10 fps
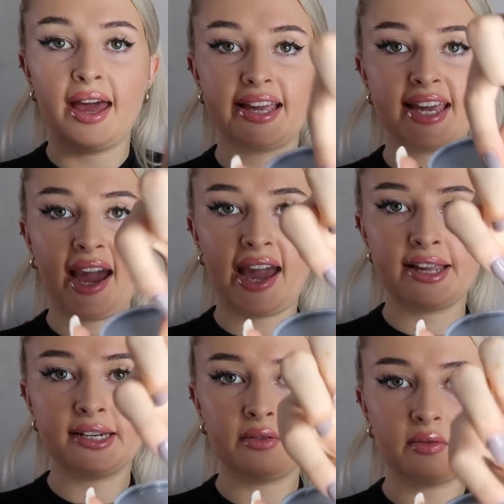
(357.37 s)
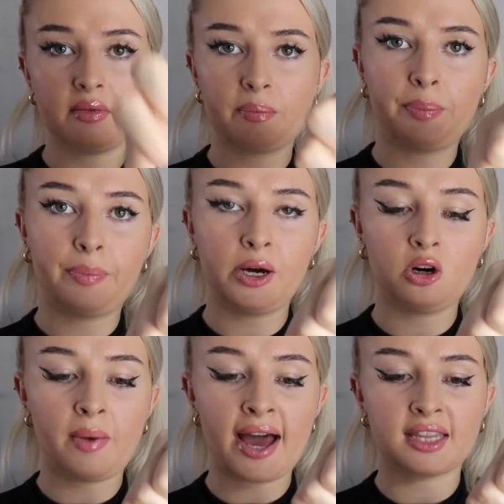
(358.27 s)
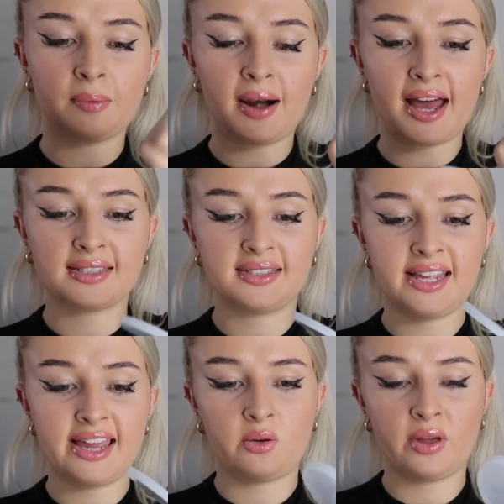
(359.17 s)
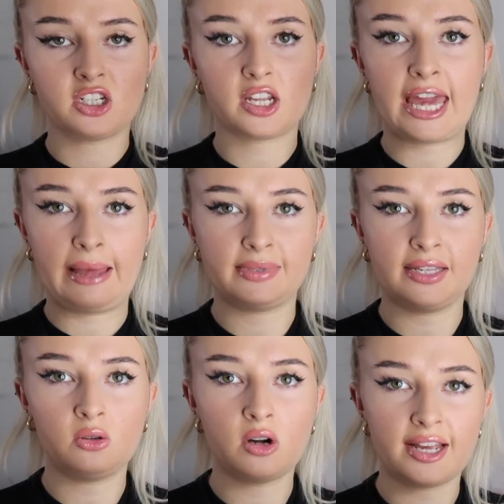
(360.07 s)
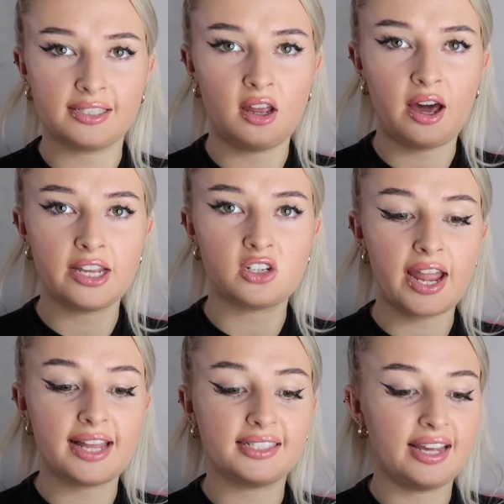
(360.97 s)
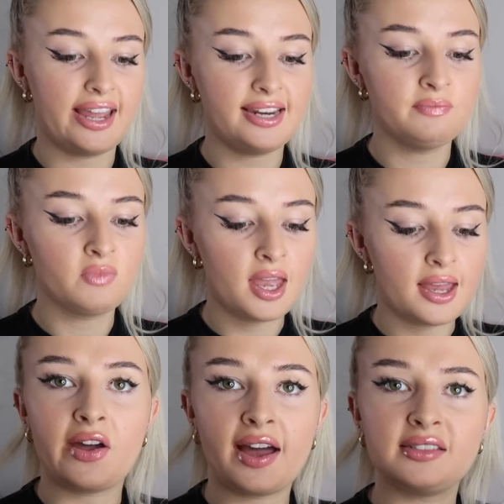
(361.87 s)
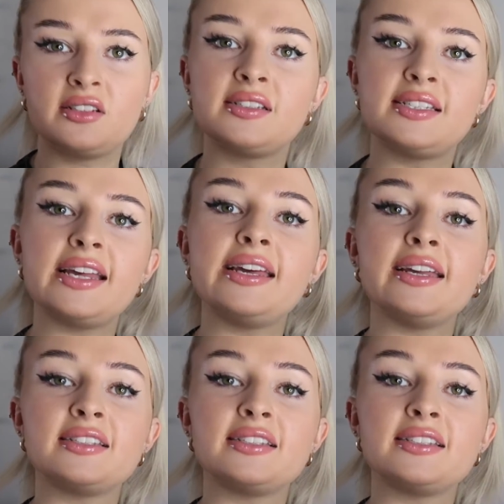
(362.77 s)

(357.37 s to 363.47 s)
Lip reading: Again, peel back the plastic, which keeps it all nice and hydrated. So as you can see,